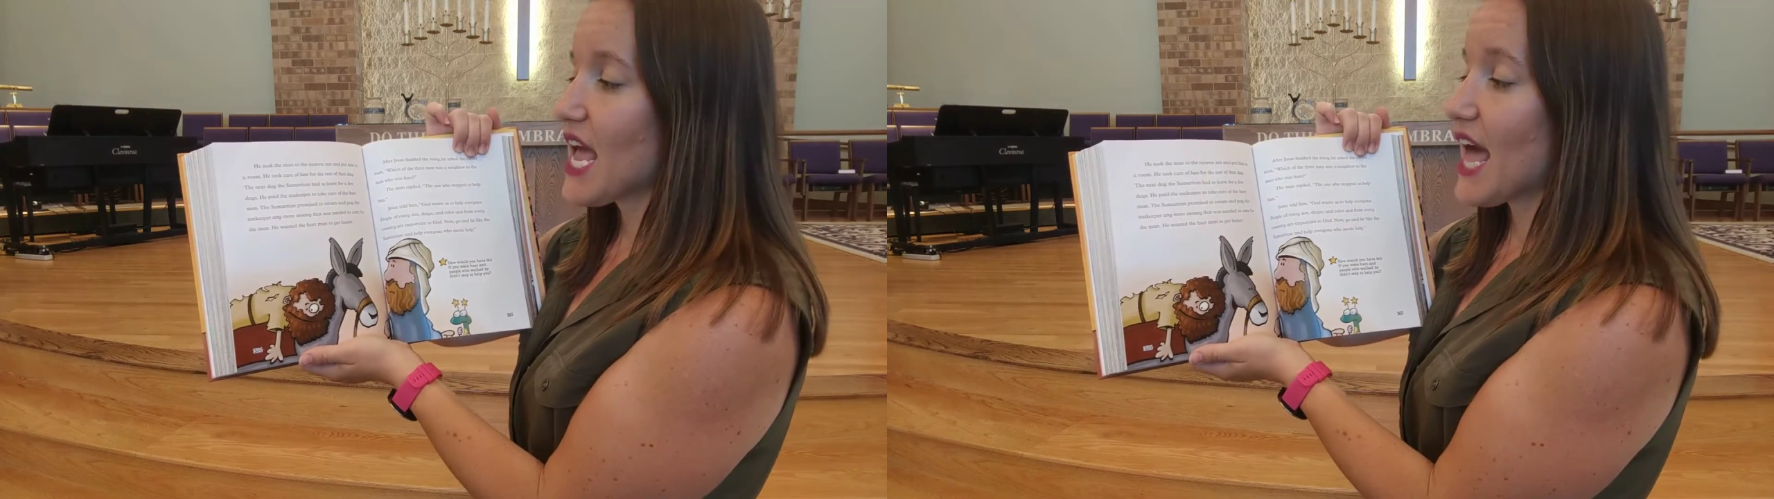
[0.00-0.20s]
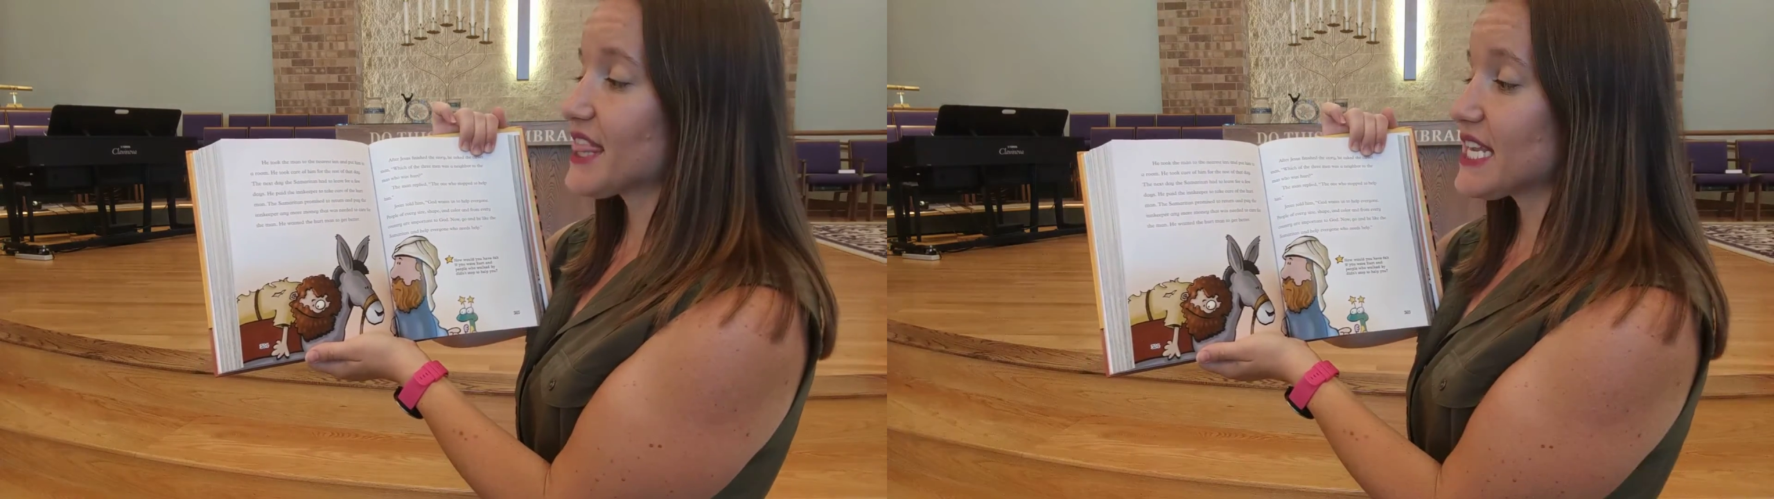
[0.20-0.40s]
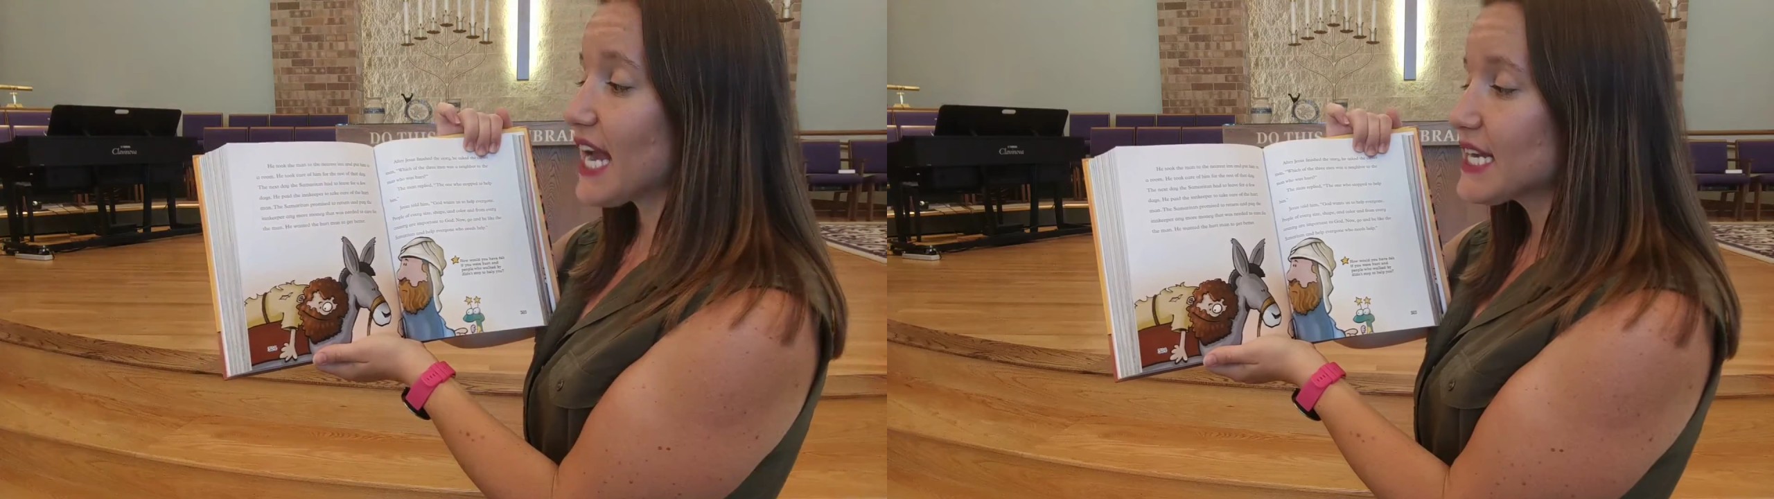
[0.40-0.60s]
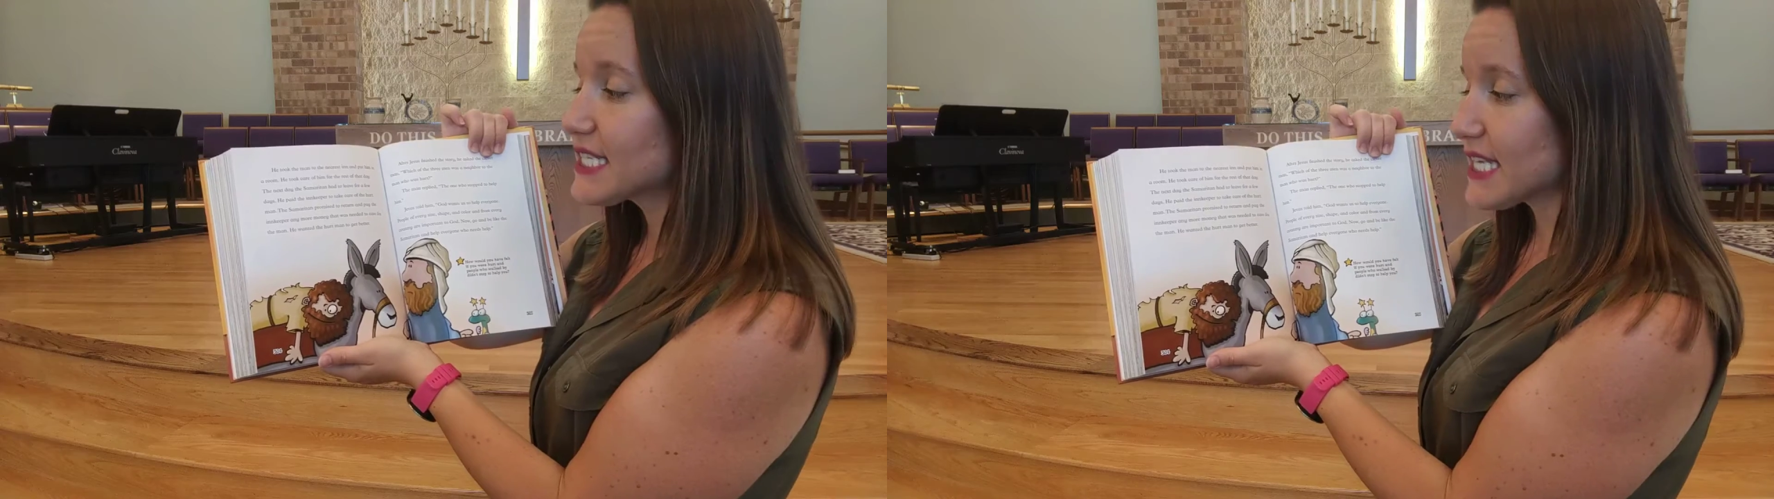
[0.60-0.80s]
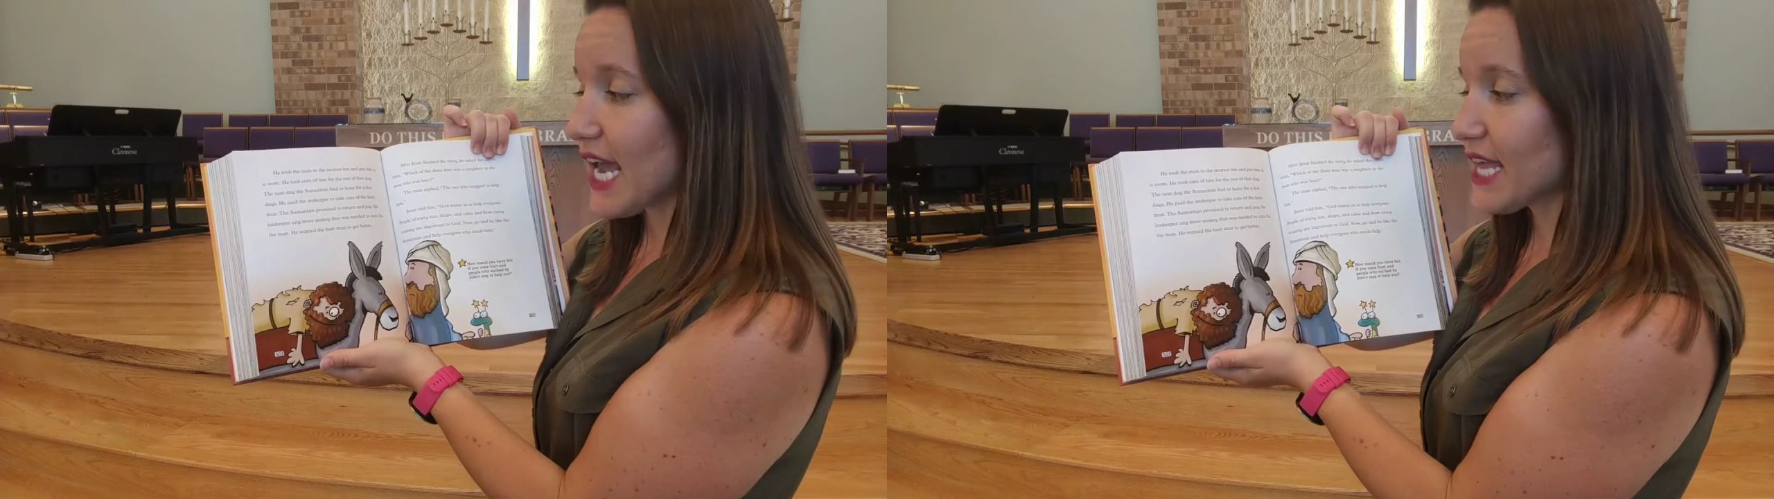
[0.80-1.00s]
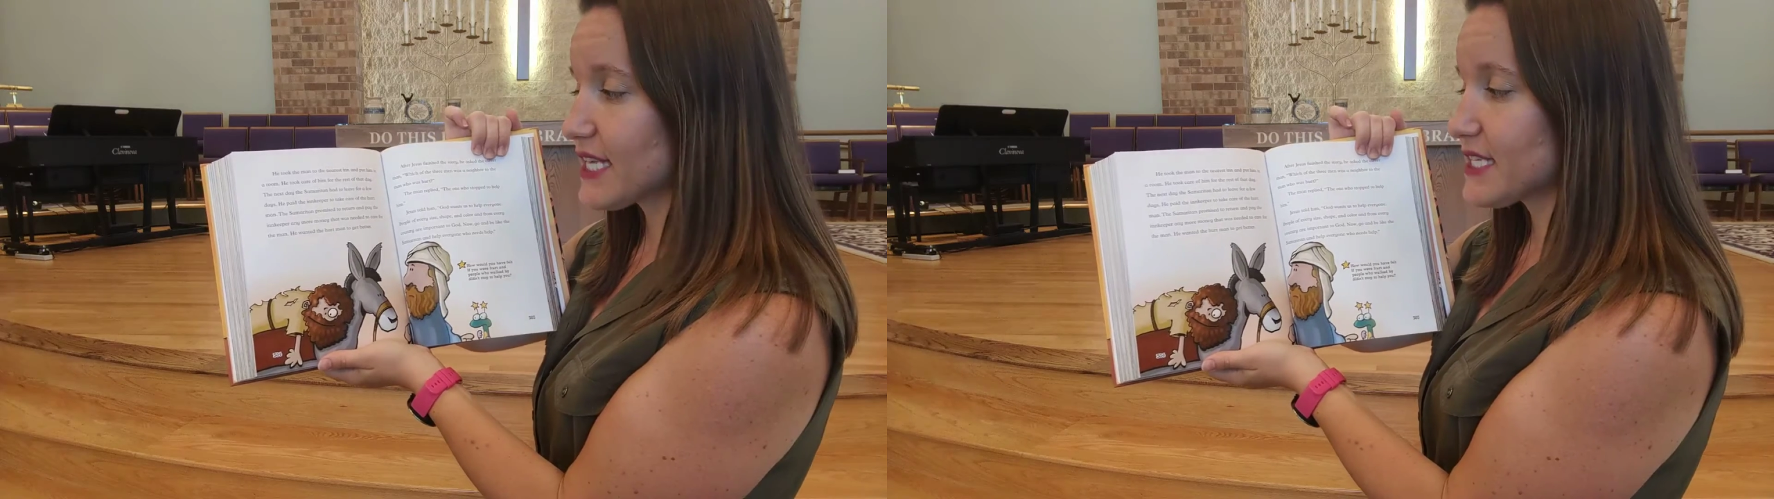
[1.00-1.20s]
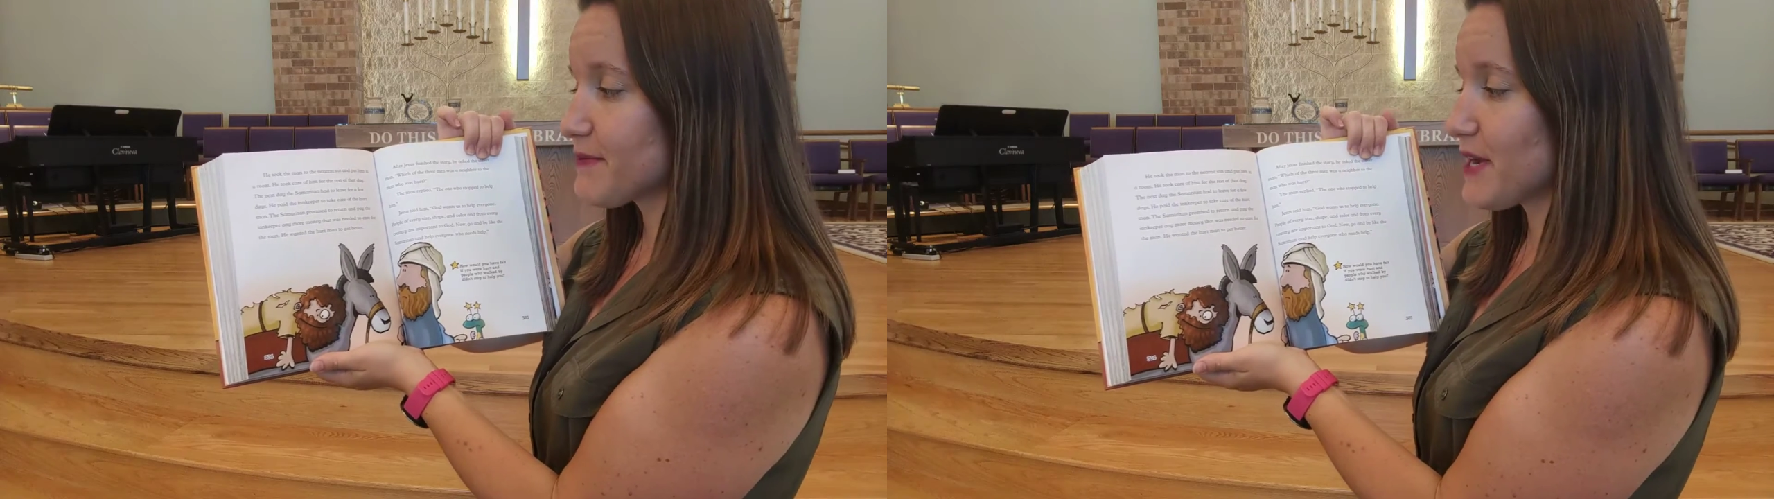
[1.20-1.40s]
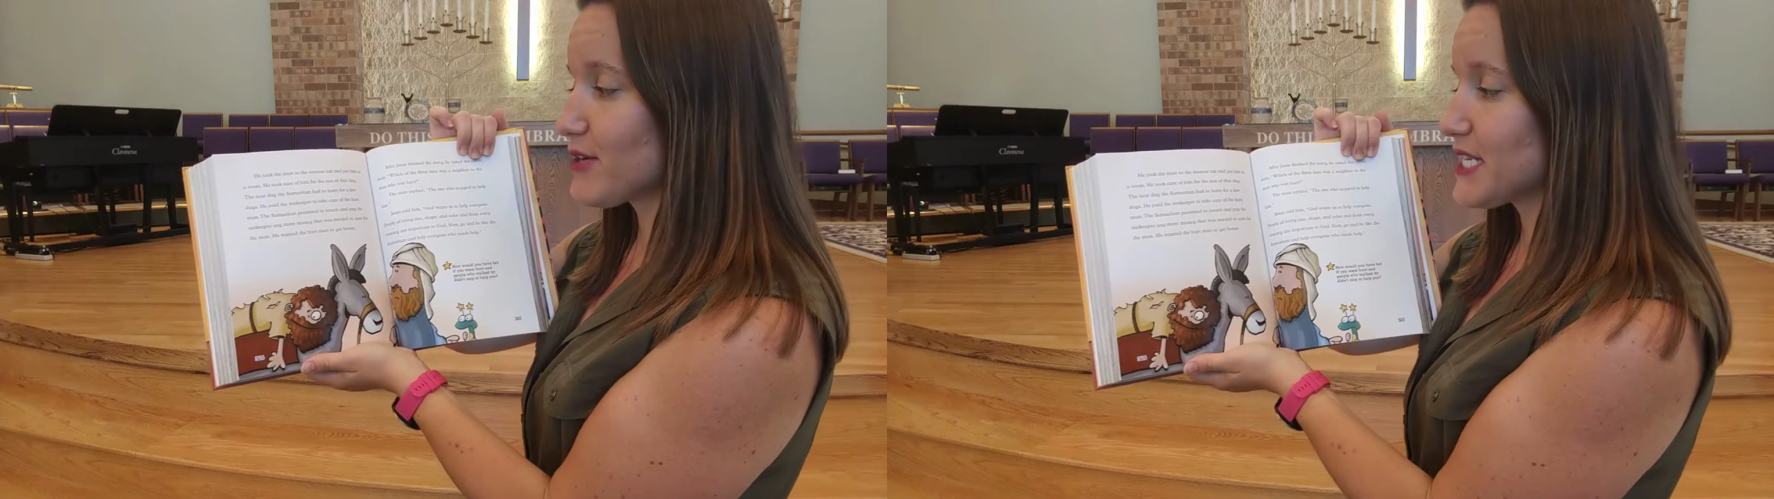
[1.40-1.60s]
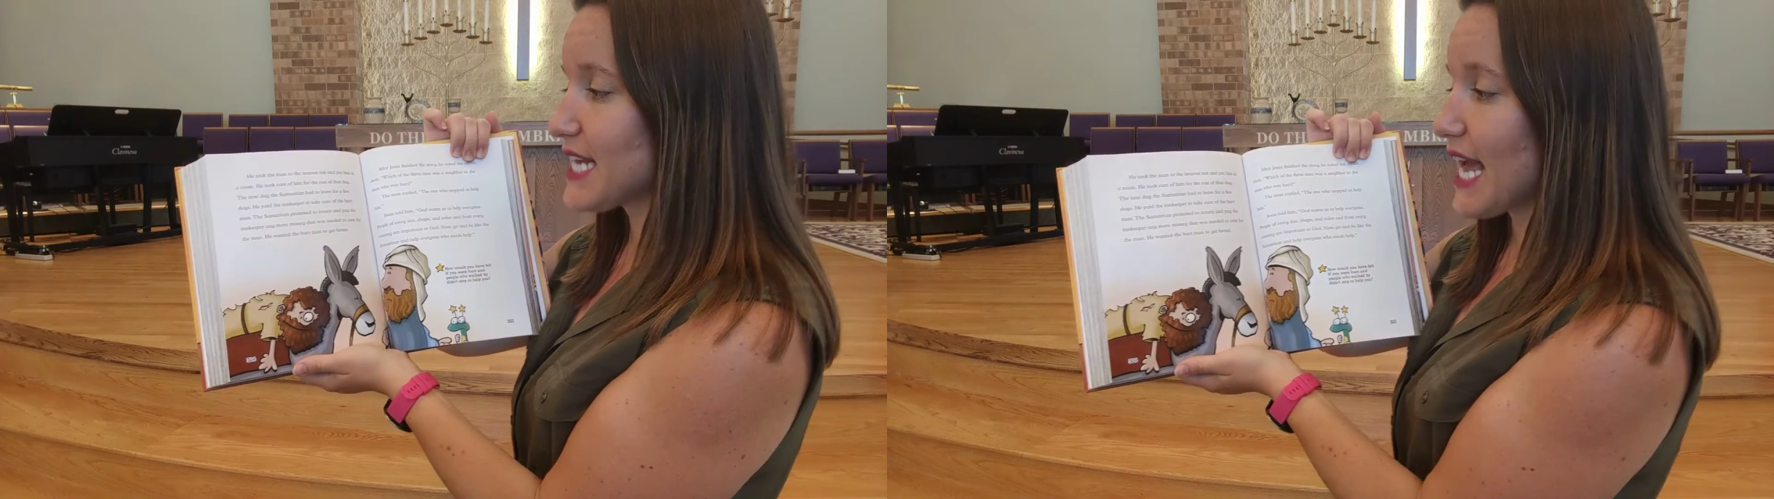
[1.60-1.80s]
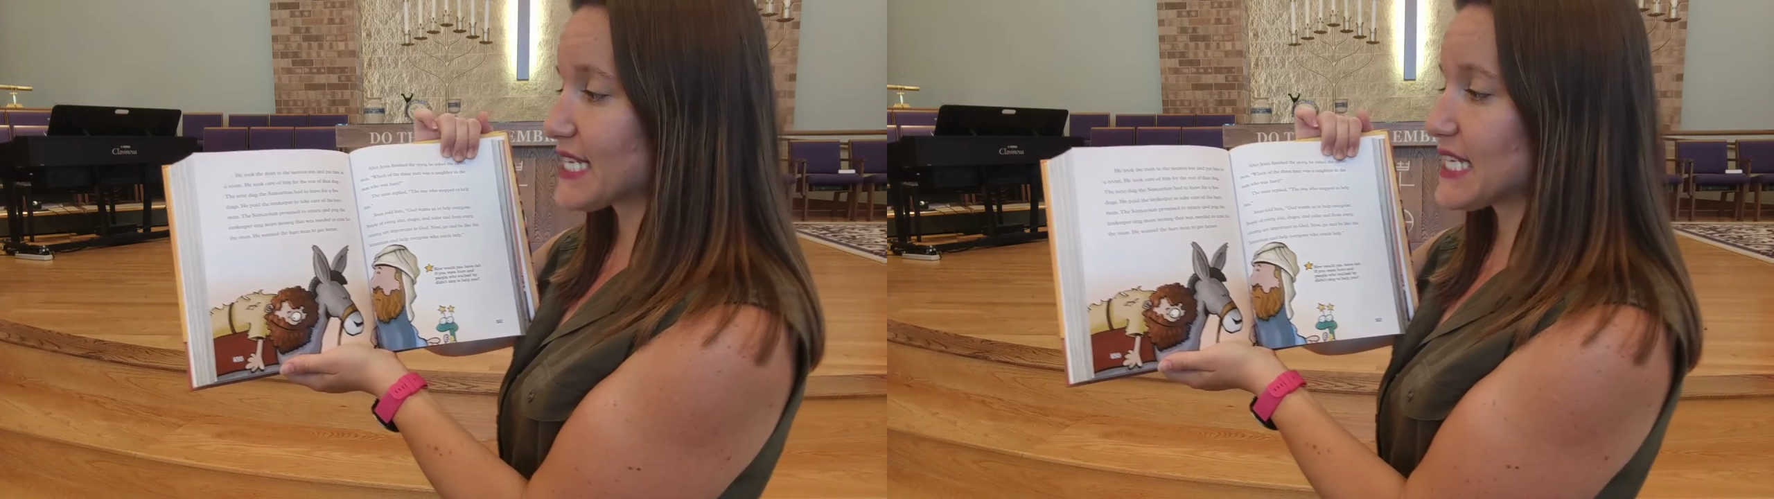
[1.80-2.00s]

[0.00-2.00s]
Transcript: And the next day, the Samaritan had